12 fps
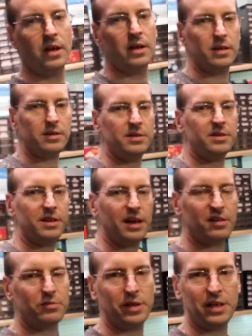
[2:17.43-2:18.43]

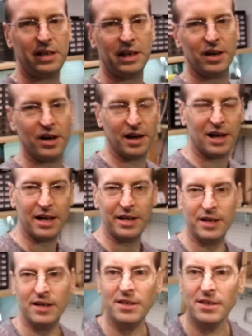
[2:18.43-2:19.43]
As we carry on
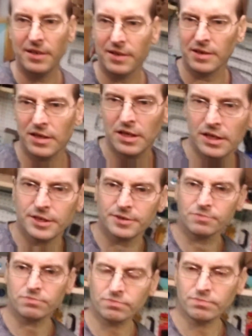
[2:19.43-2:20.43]
here,
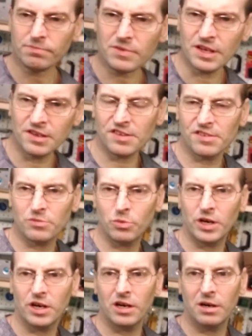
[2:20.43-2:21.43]
this is
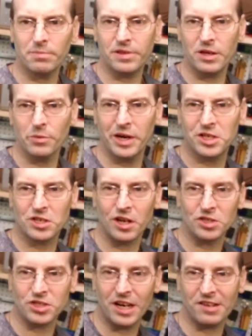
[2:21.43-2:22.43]
where the
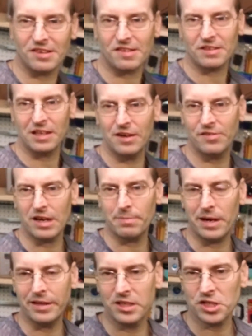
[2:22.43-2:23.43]
original Genesis lives, up
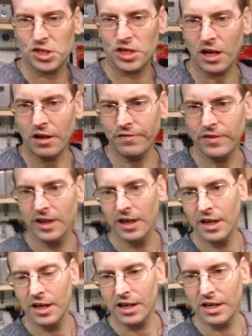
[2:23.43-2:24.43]
on this shelf.
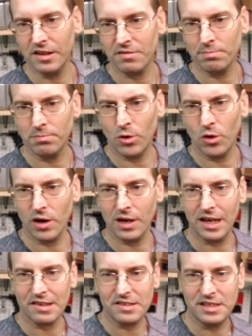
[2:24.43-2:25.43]
It's more or
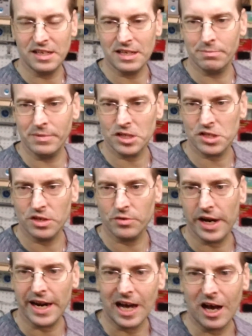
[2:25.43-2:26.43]
less decommissioned
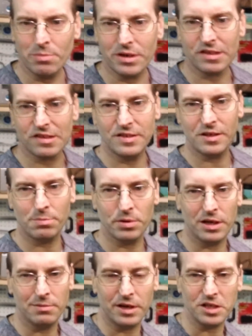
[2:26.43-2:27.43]
right now, but still
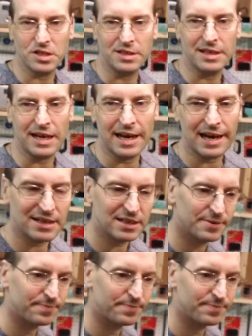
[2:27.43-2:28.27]
pretty much intact.